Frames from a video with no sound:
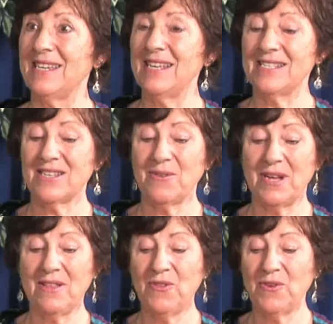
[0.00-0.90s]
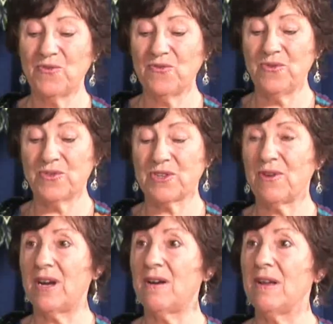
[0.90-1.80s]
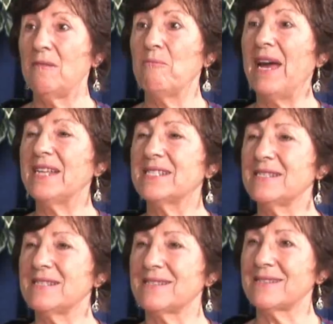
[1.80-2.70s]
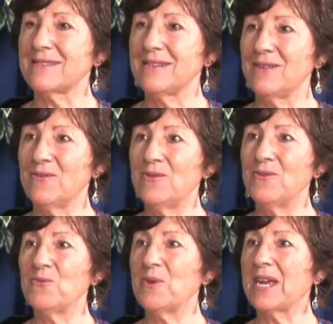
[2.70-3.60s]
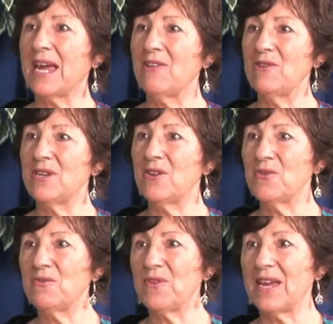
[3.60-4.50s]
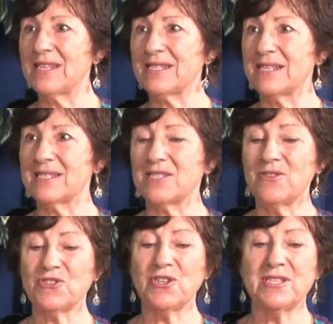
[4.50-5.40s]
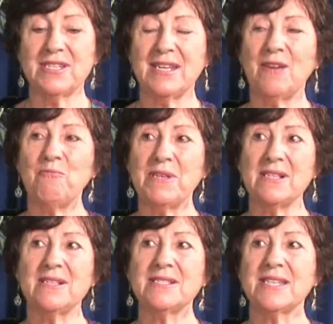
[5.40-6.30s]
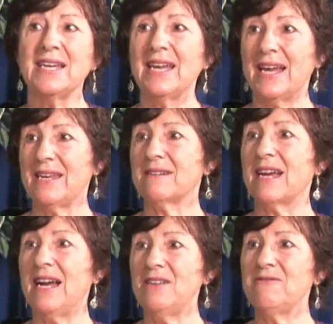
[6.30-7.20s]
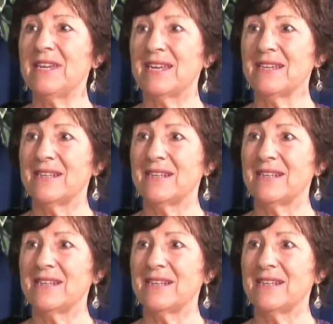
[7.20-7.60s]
And so in those roots are our patterns, all that we carry in honor of the ancestors, not just in our build and our coloring,